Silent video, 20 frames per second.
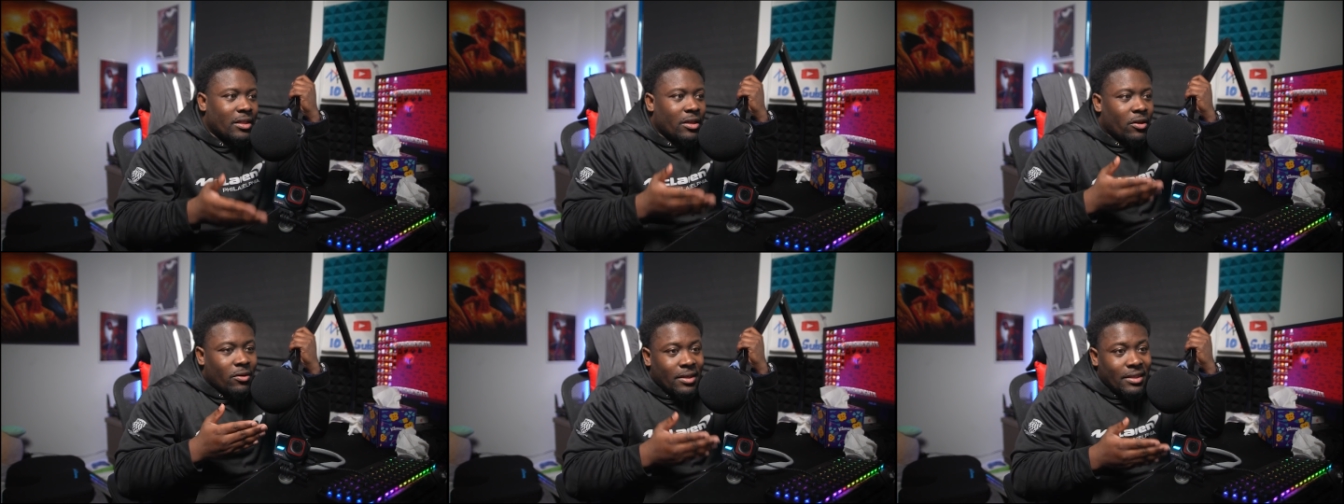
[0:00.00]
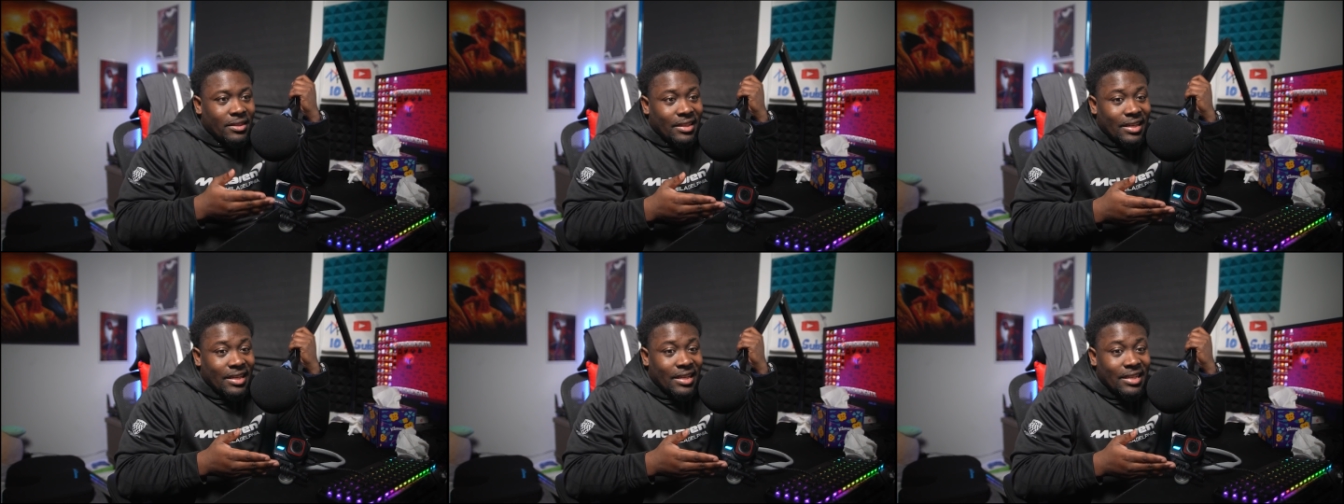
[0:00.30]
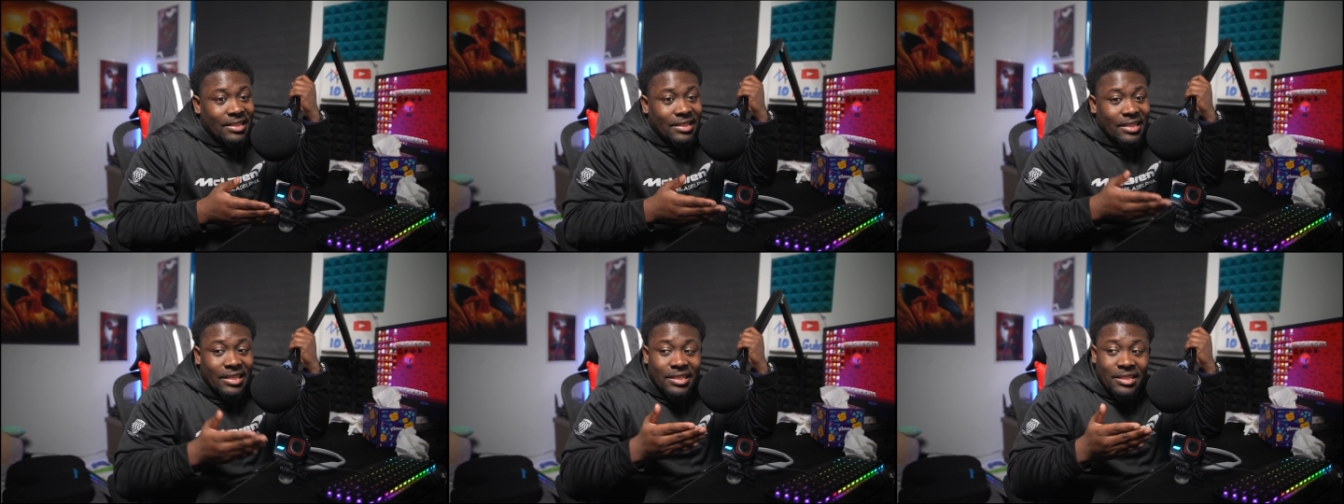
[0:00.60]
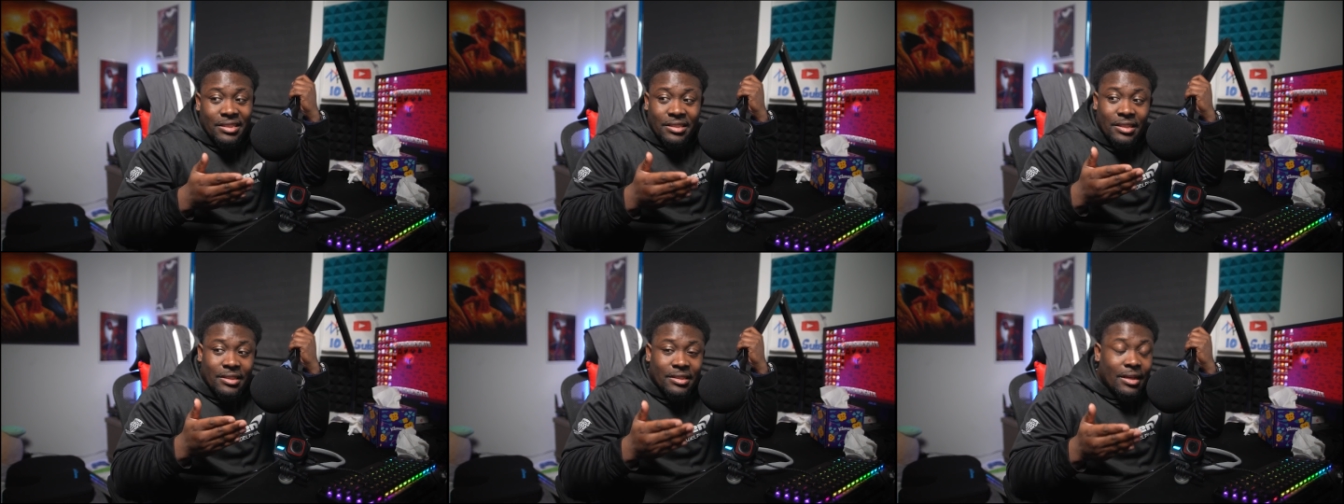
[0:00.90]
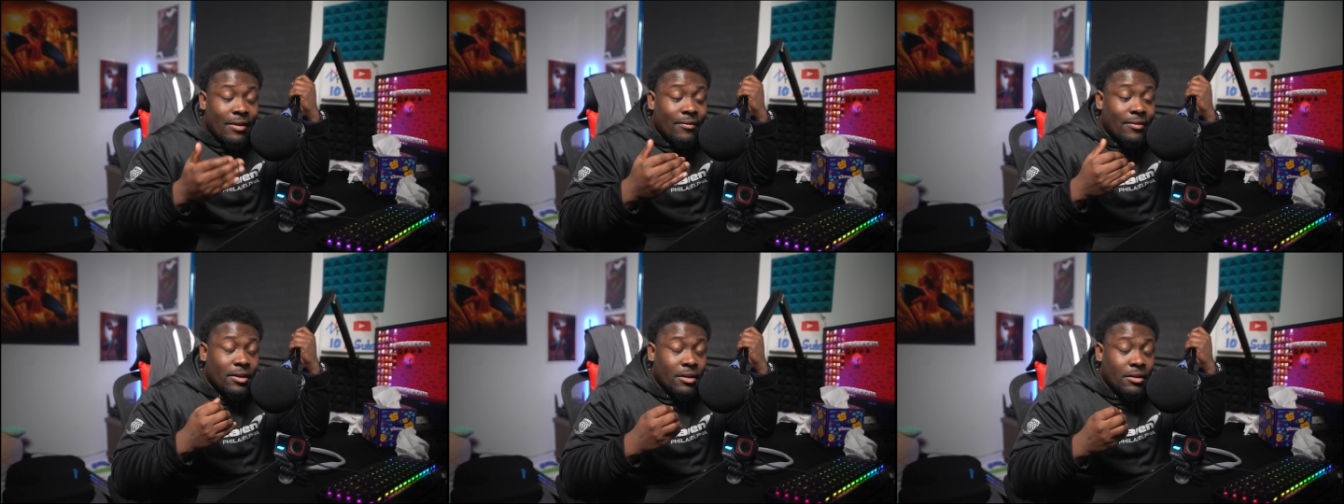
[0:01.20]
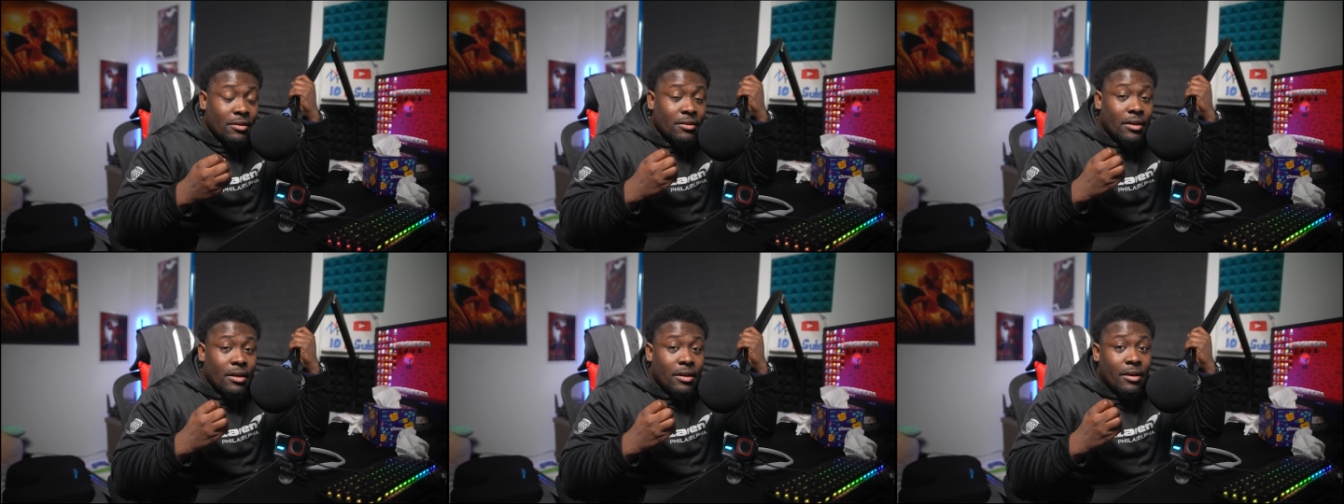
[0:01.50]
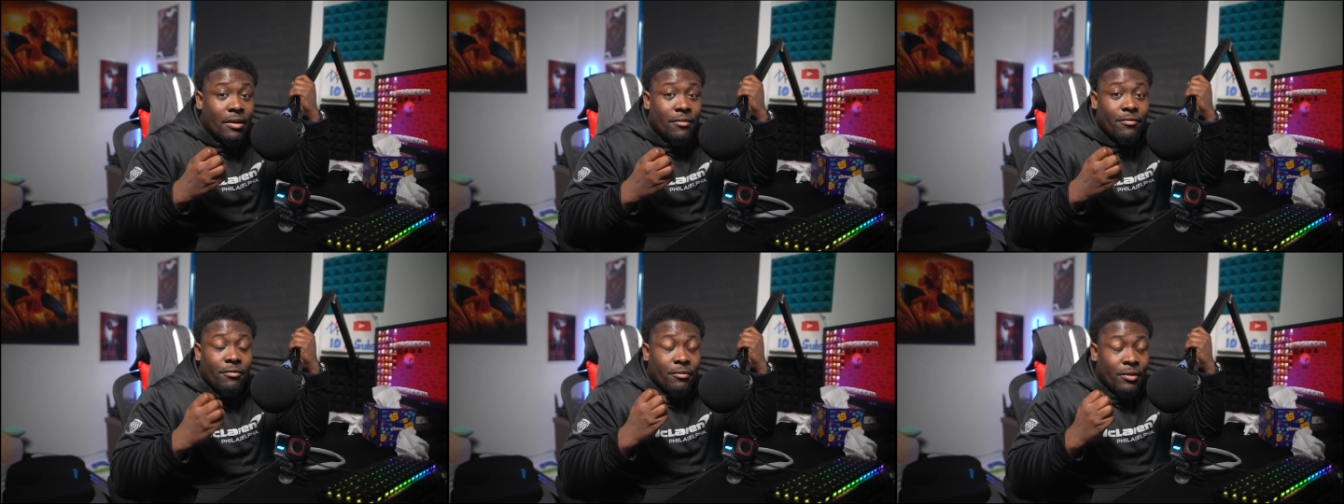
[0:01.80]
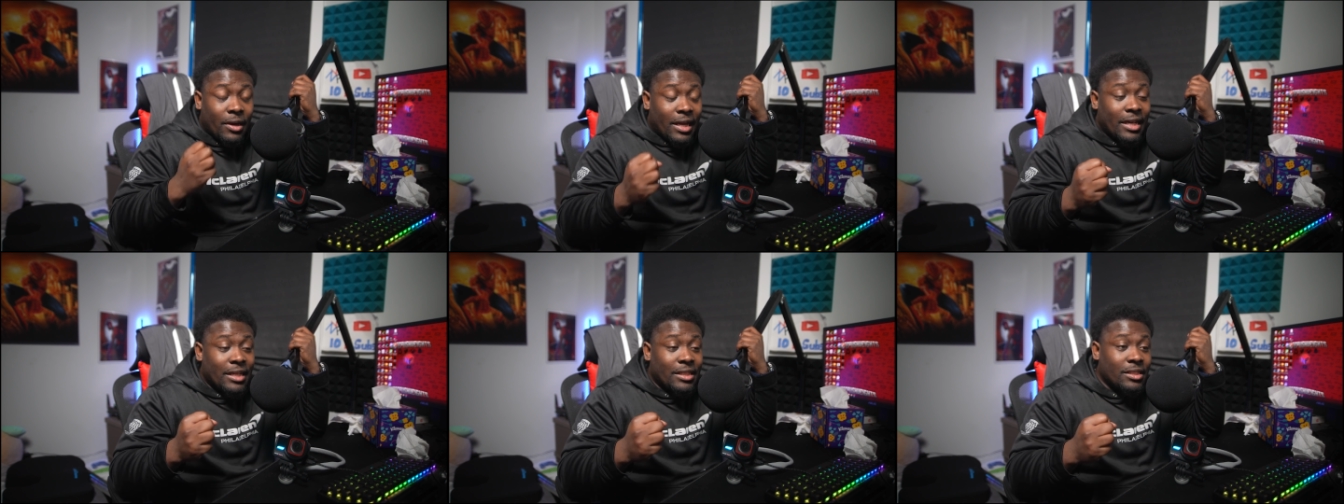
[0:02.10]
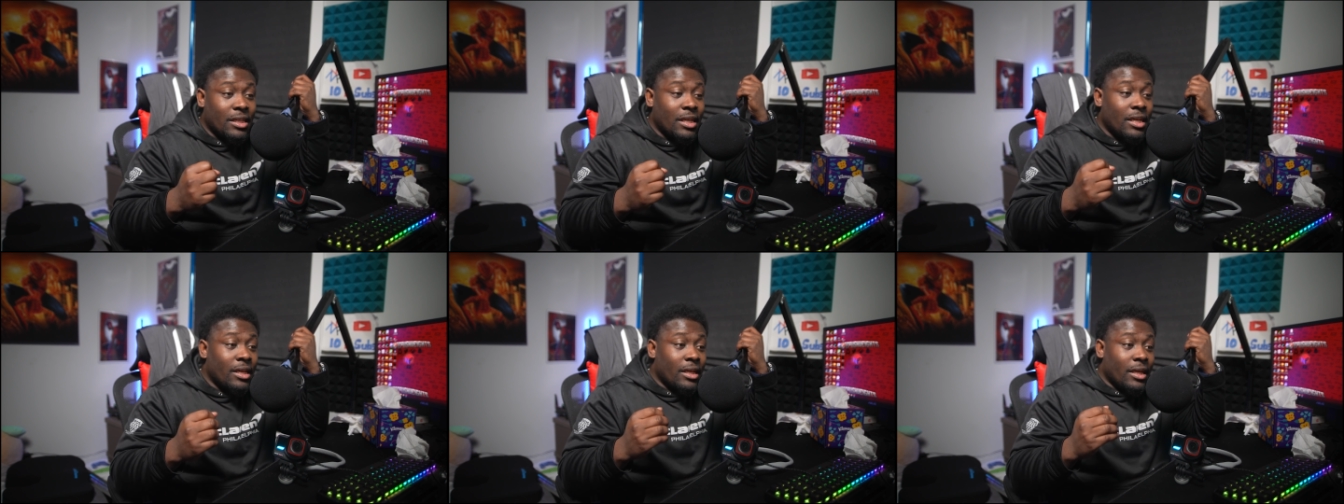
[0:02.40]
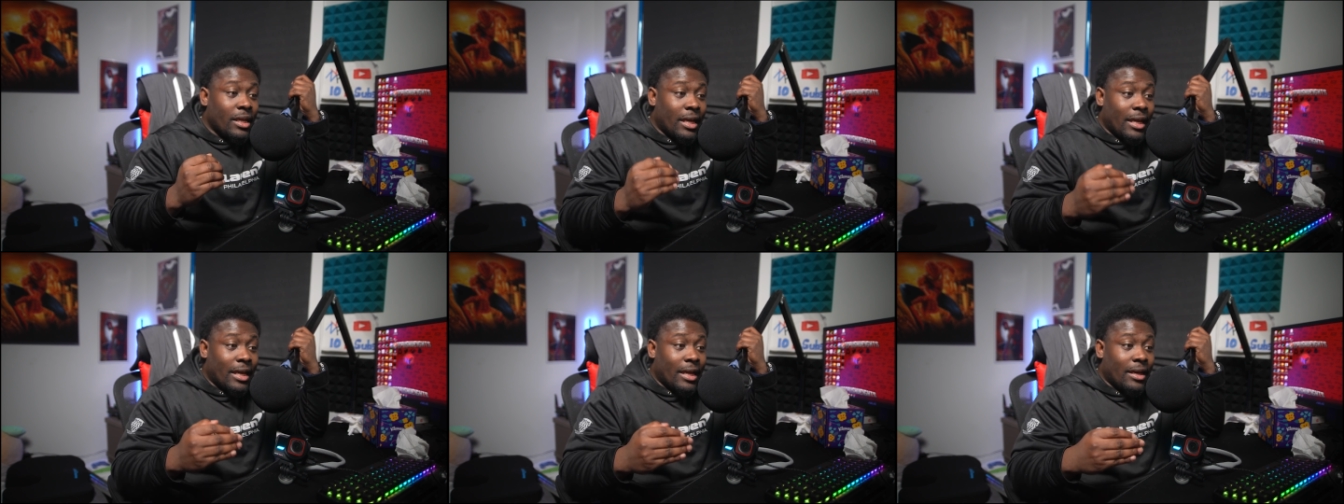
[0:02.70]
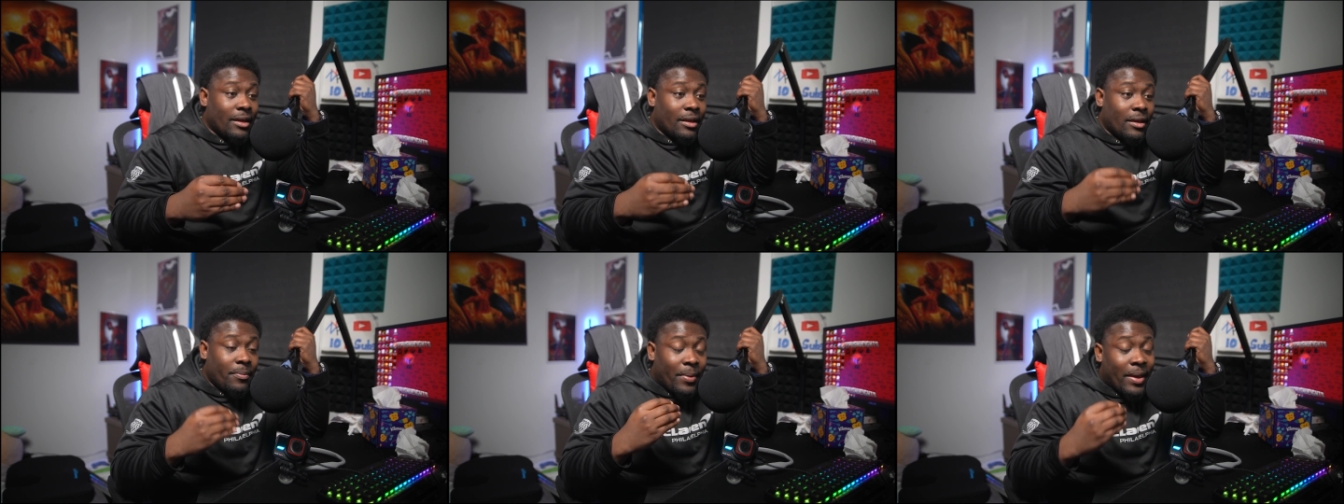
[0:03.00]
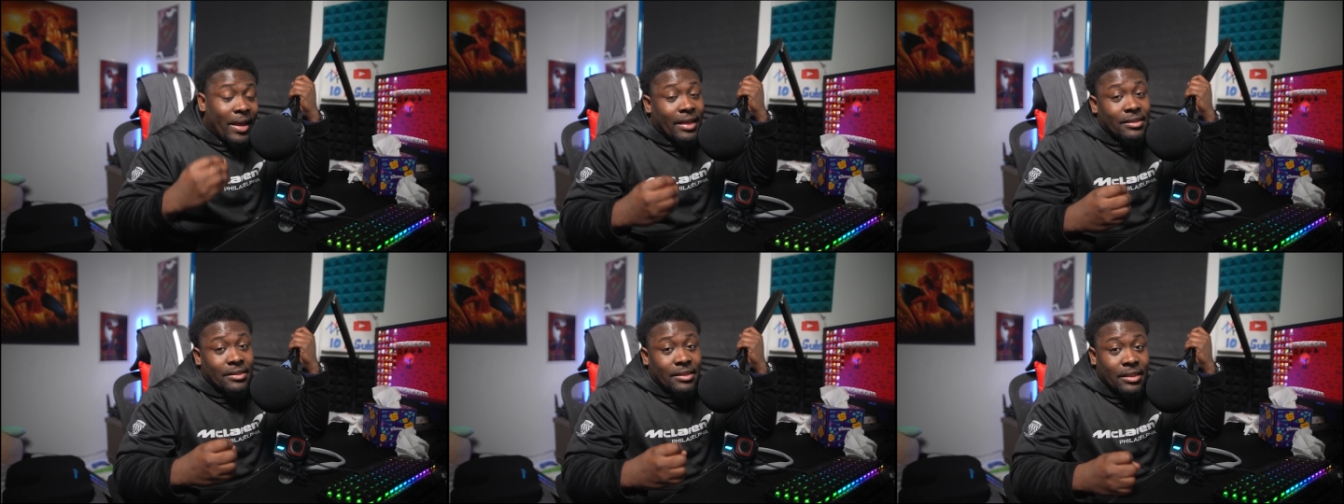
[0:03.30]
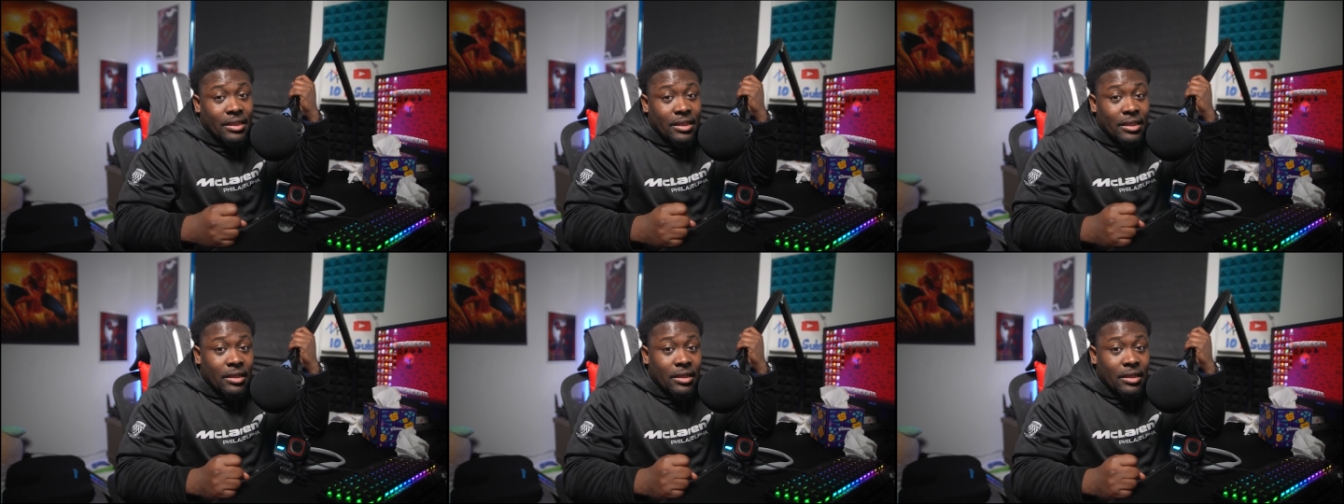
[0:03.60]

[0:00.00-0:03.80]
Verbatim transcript: The only thing is it just doesn't have a good enough range and capacity